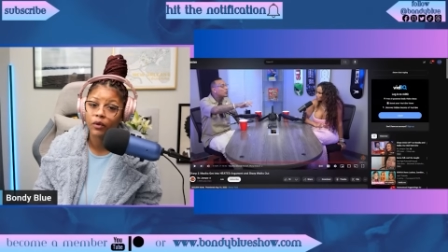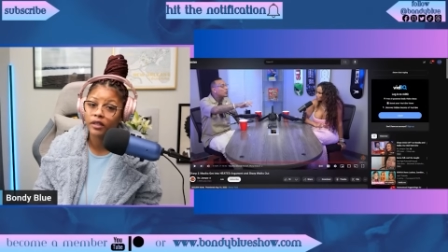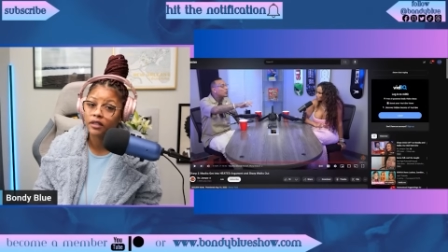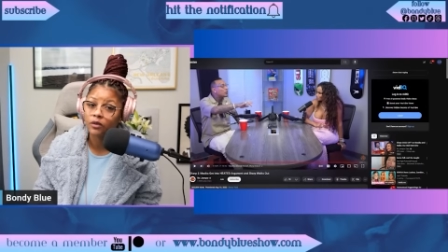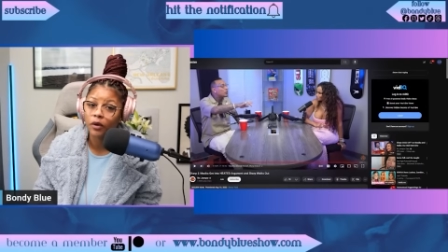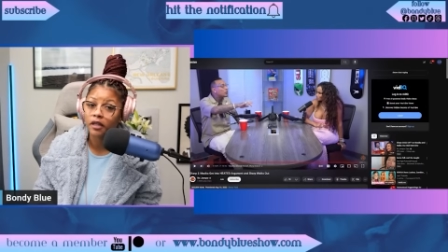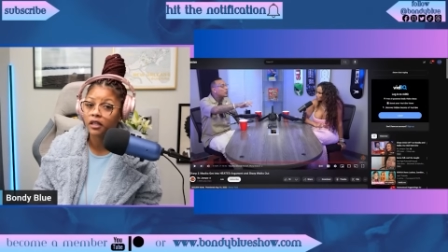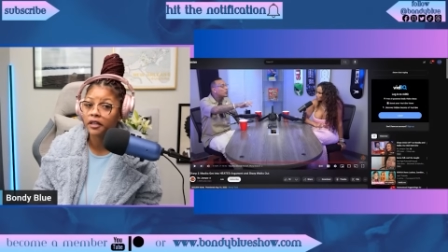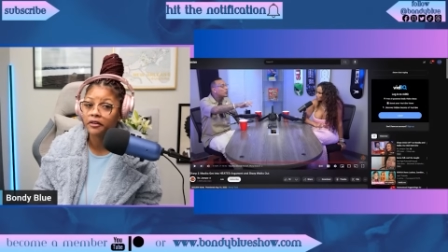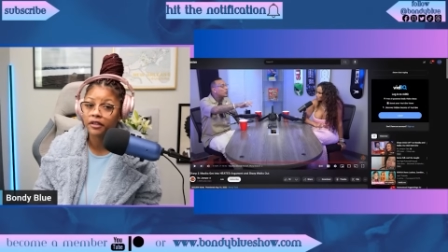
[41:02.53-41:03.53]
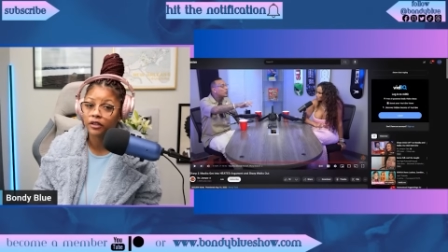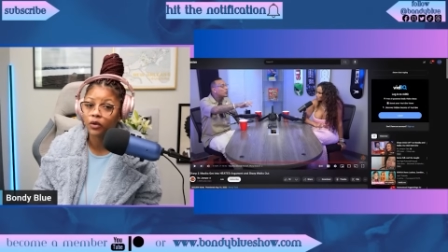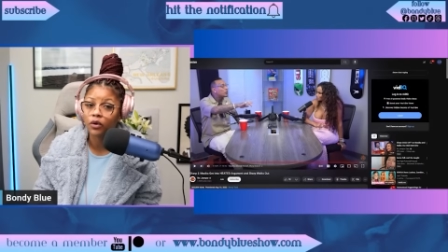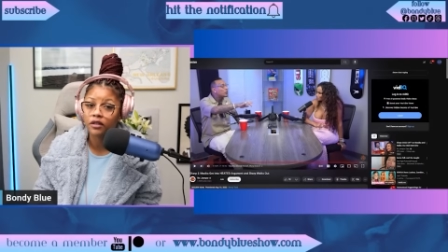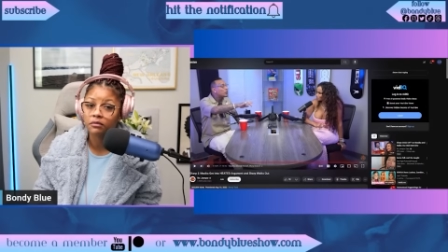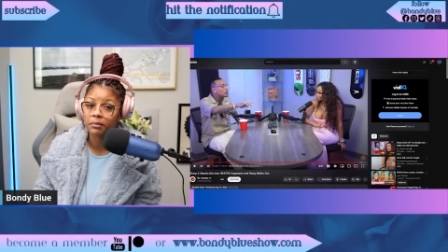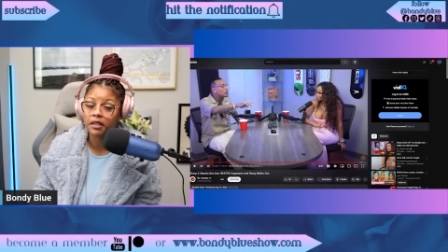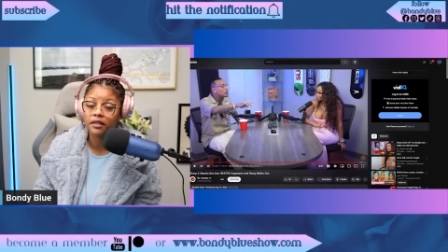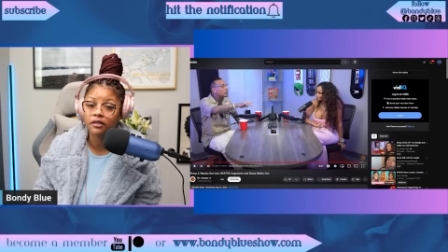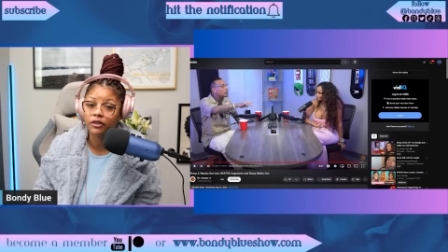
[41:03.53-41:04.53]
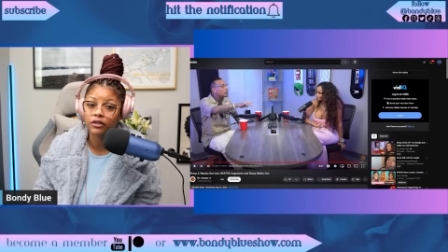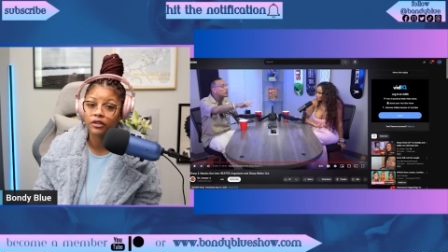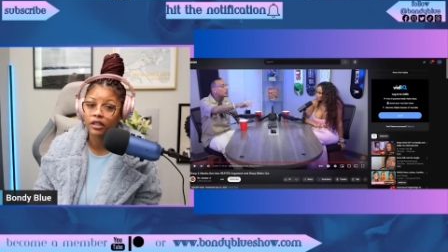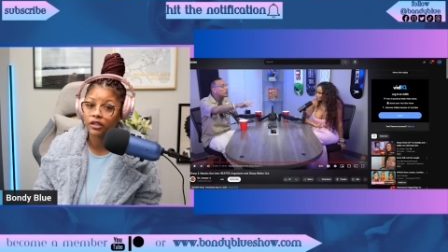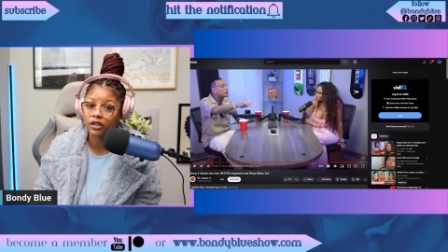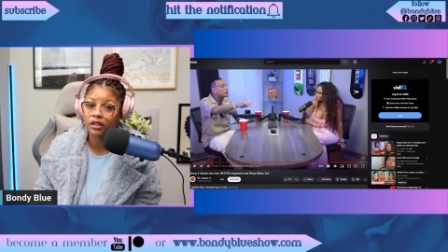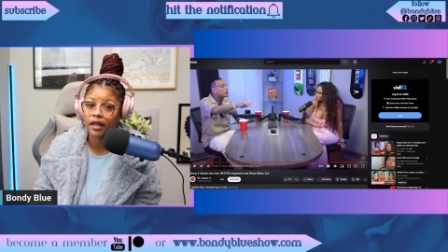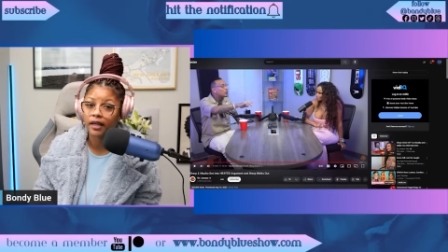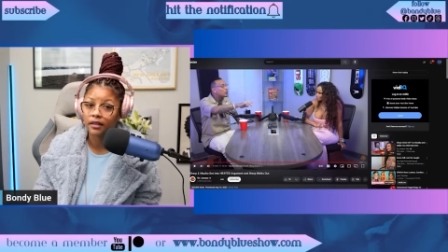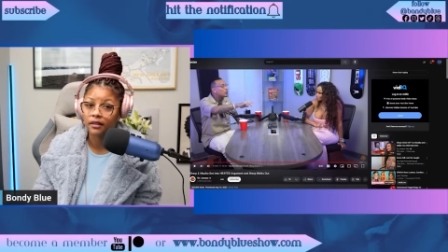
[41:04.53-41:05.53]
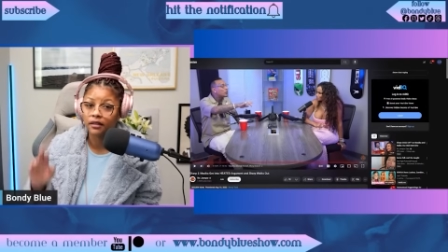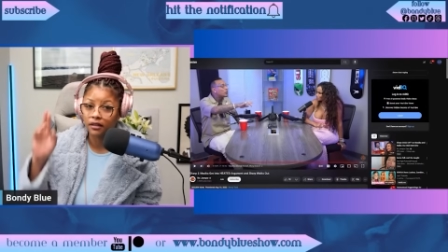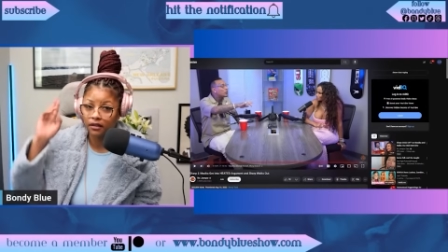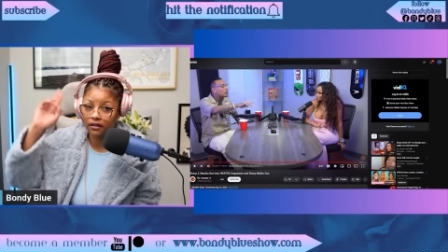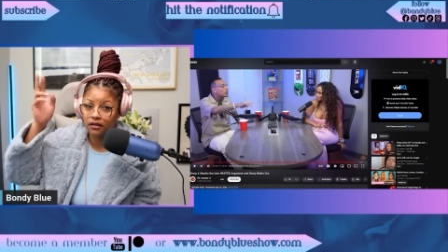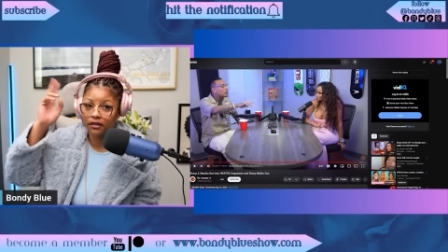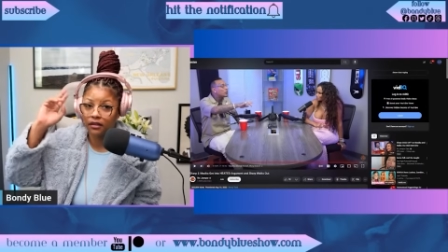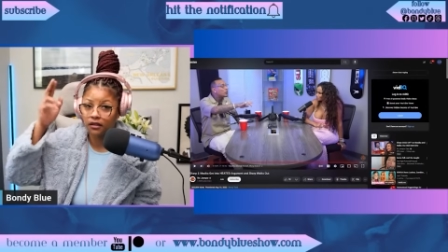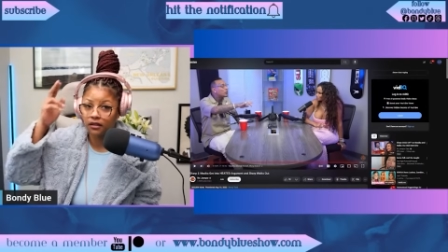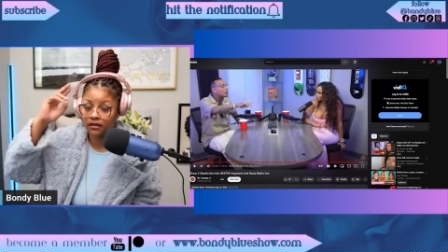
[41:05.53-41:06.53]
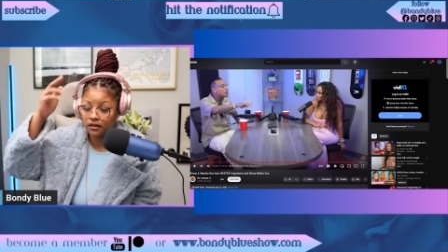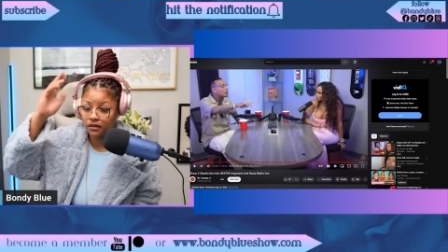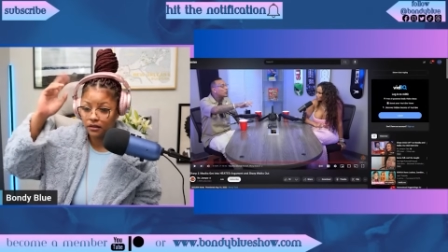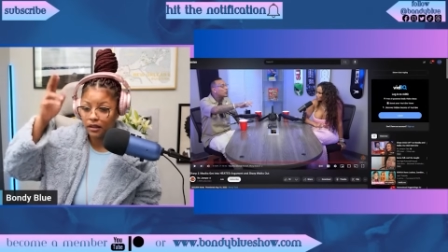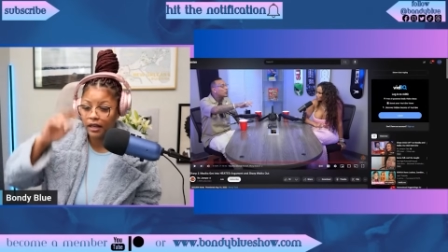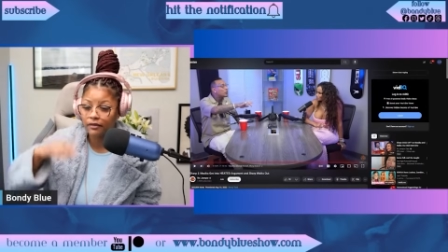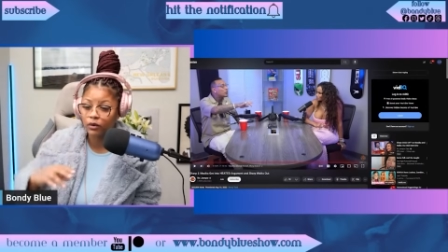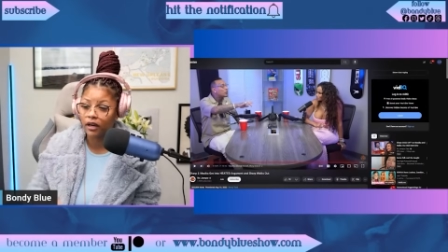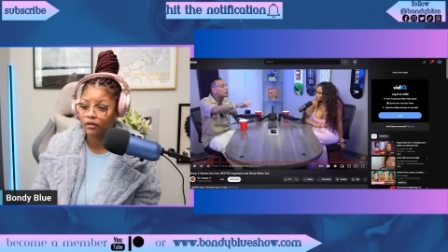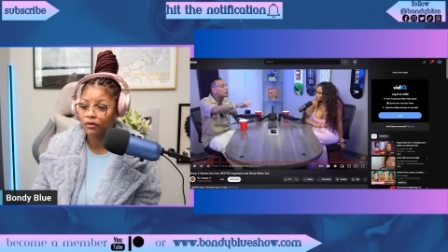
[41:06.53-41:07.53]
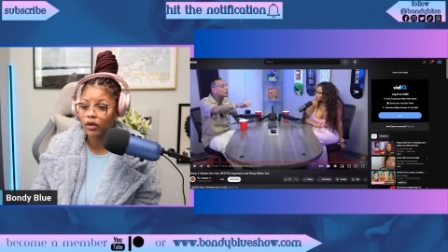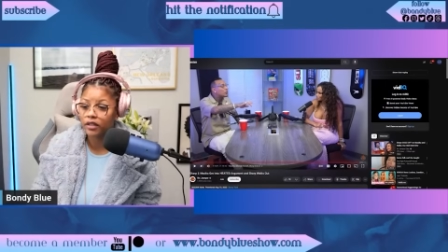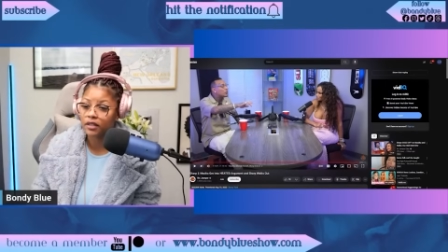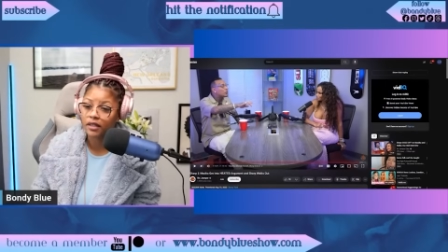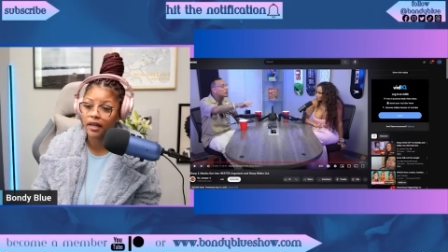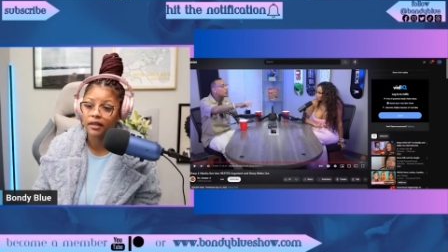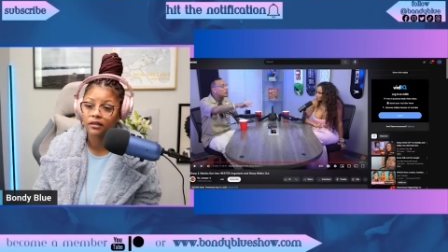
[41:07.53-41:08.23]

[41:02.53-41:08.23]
is way clearer than yours because of her diction and the the the level that her voice is at.